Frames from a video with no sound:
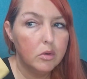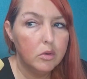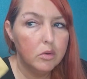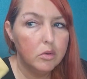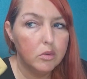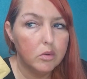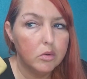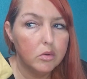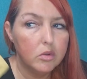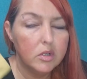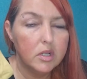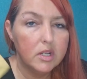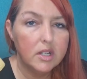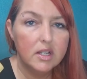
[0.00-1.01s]
Oh,
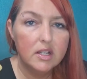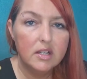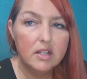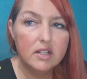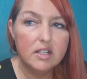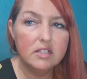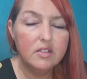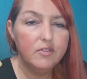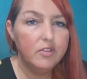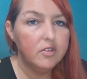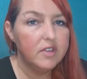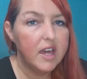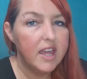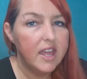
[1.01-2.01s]
it doesn't
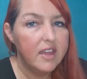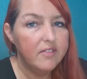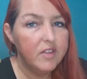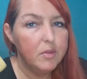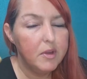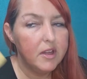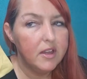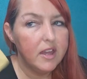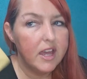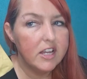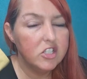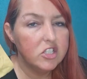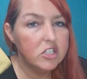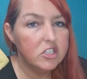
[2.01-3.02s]
feel that heavy, but
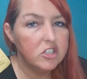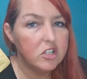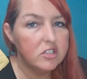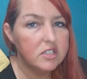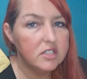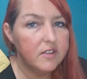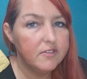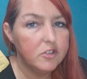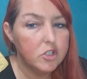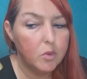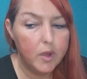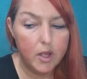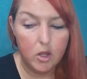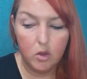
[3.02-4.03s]
actually it sounds as if there's
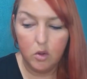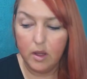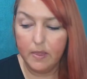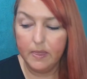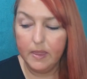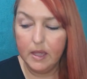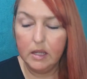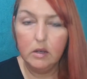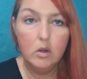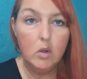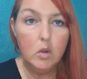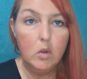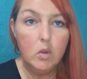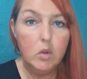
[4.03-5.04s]
quite a lot in there.
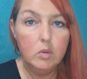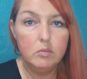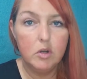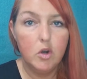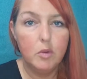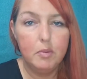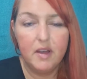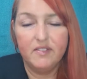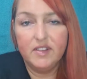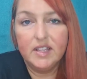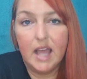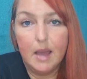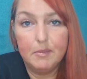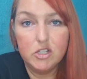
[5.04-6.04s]
Oh, I hope I haven't
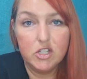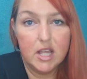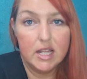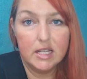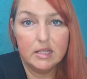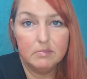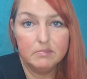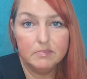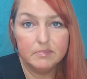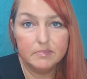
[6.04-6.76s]
damaged any of them.